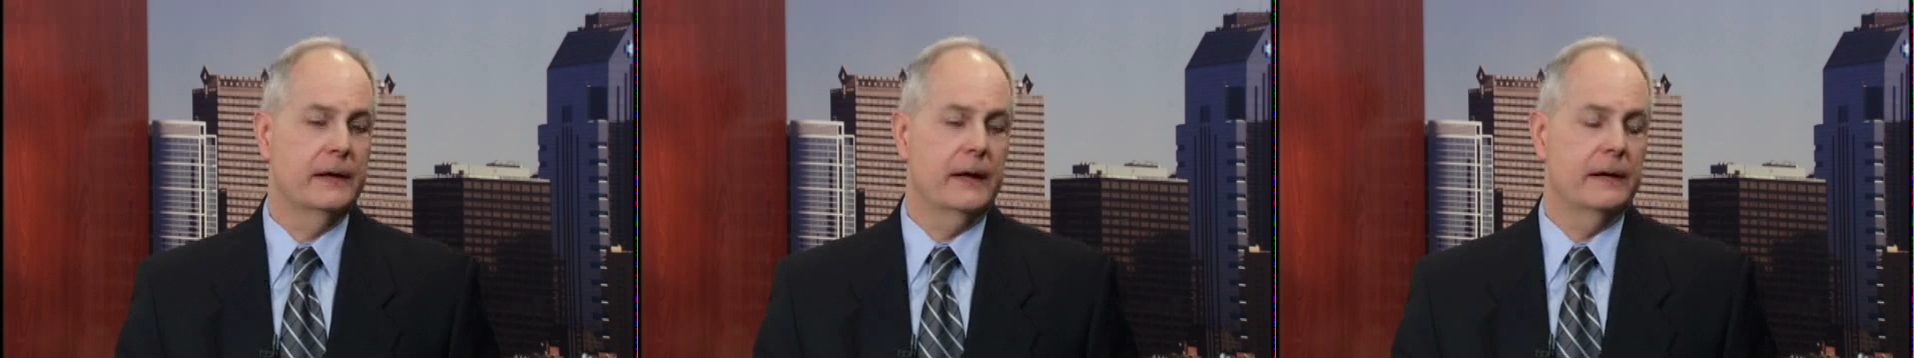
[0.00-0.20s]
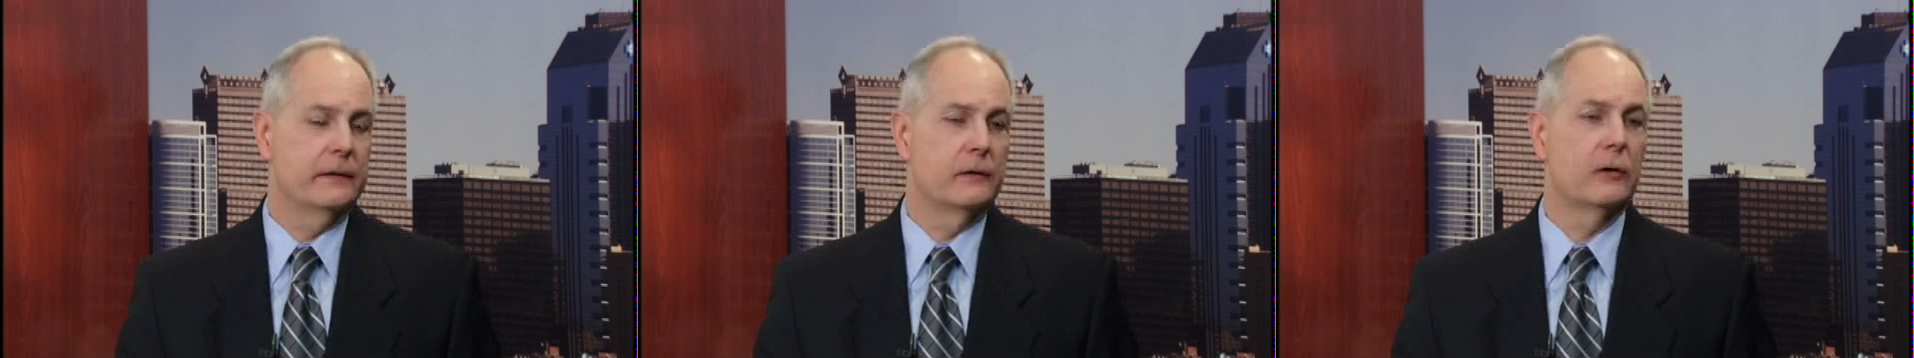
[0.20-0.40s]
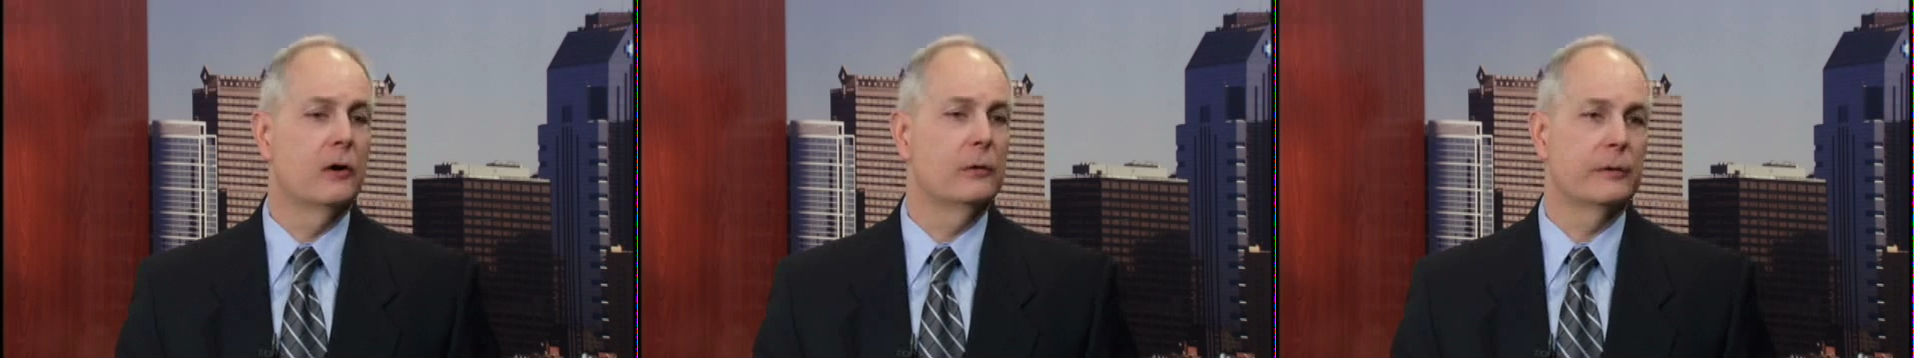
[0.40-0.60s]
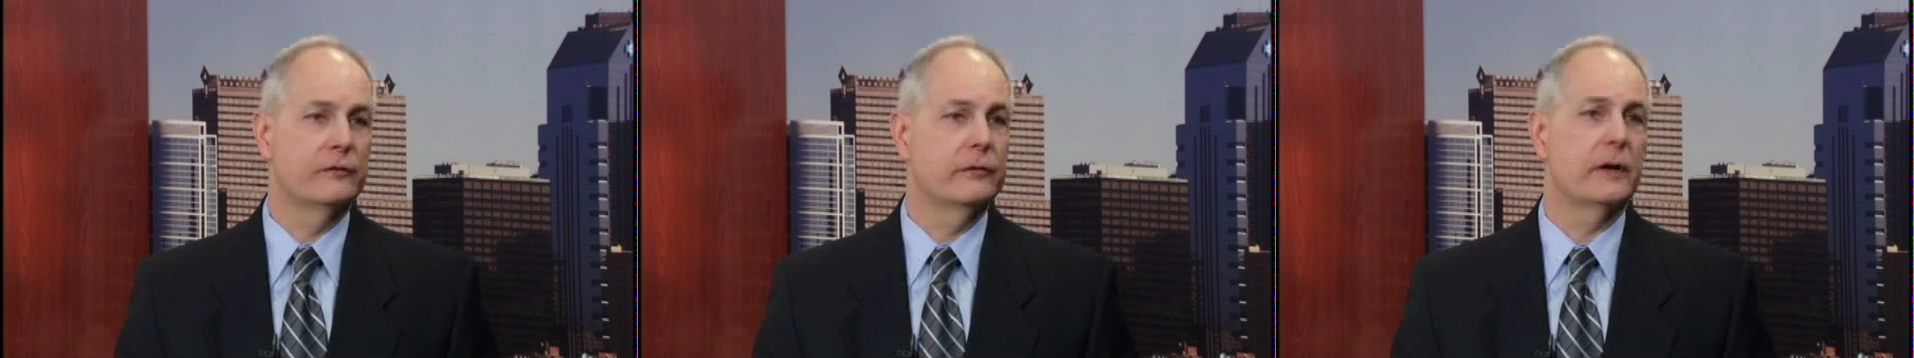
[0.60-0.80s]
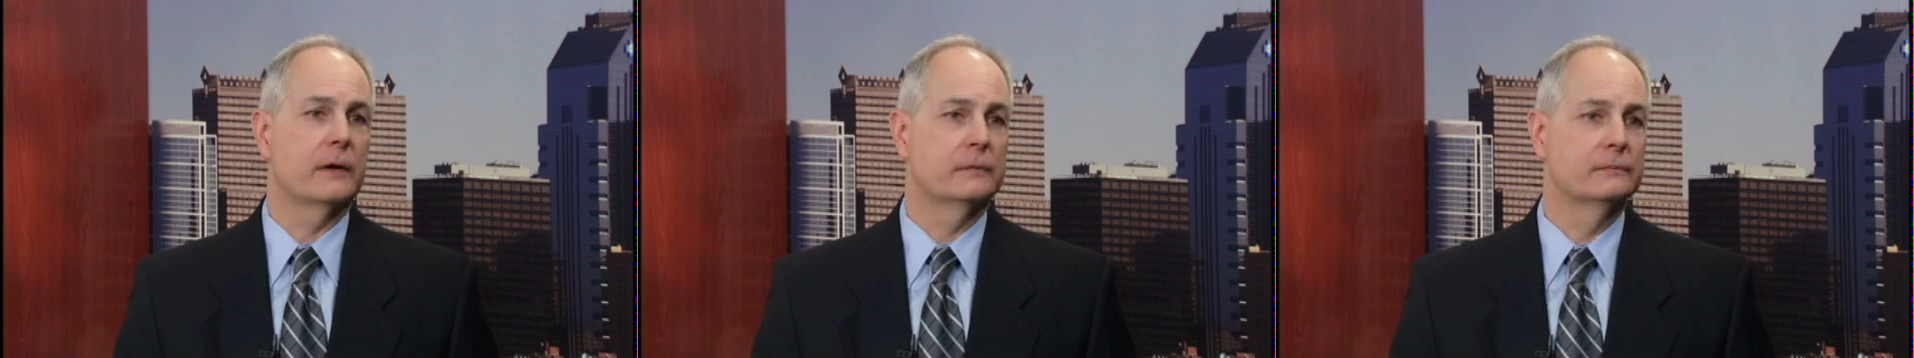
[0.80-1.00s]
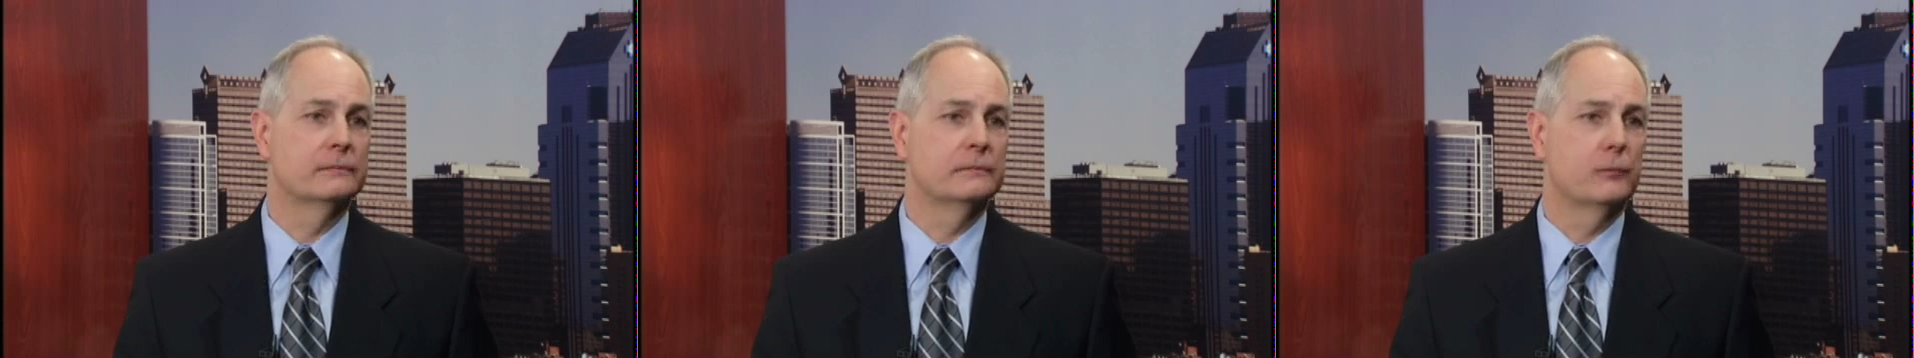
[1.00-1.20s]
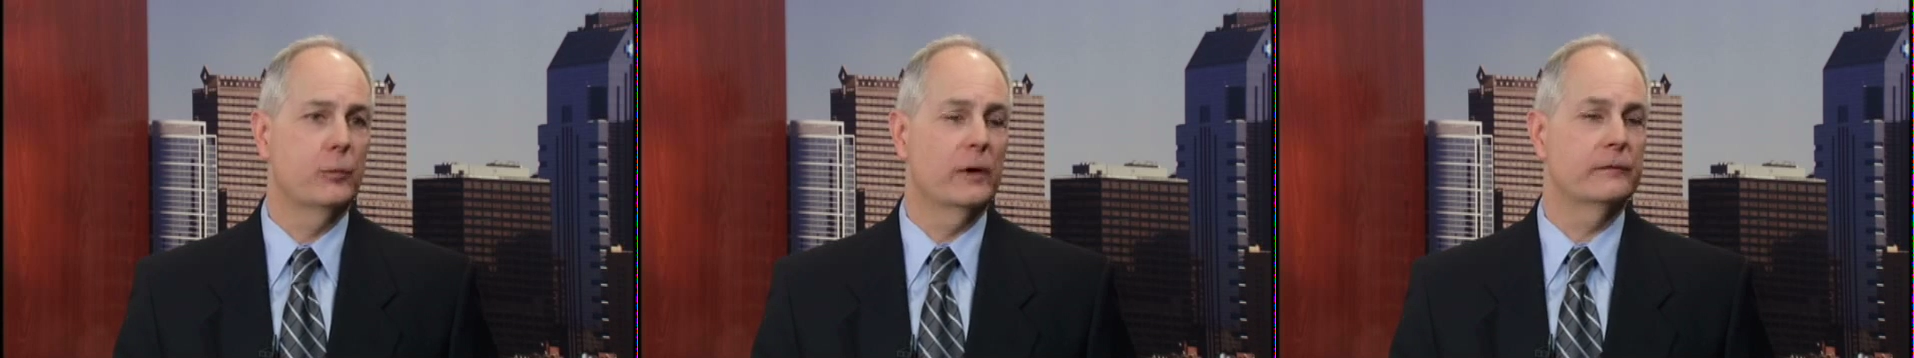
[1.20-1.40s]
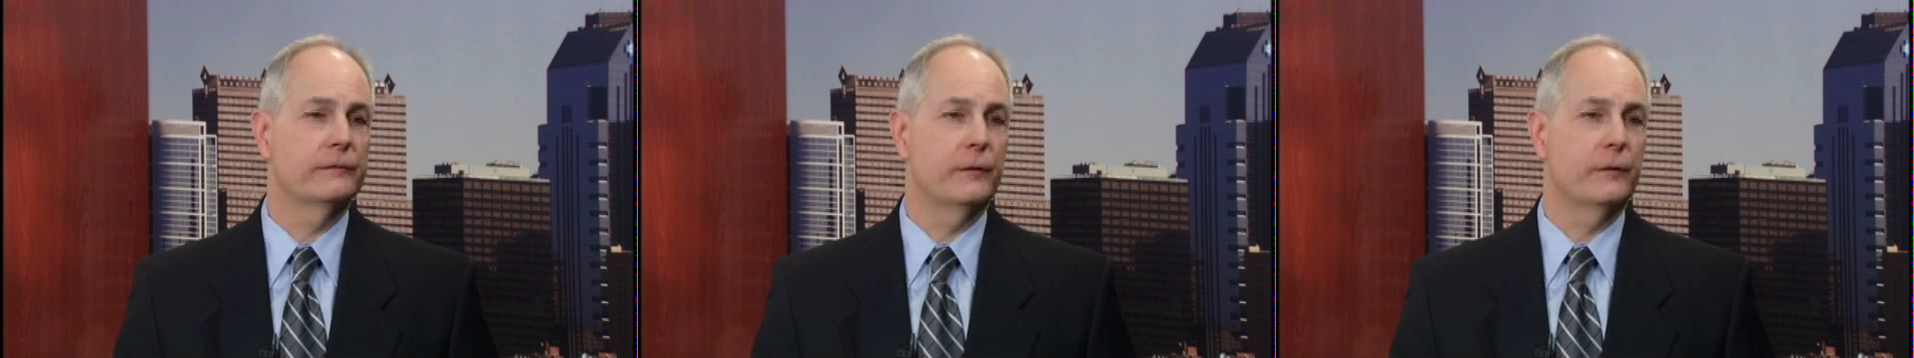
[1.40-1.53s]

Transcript: And they're always there. One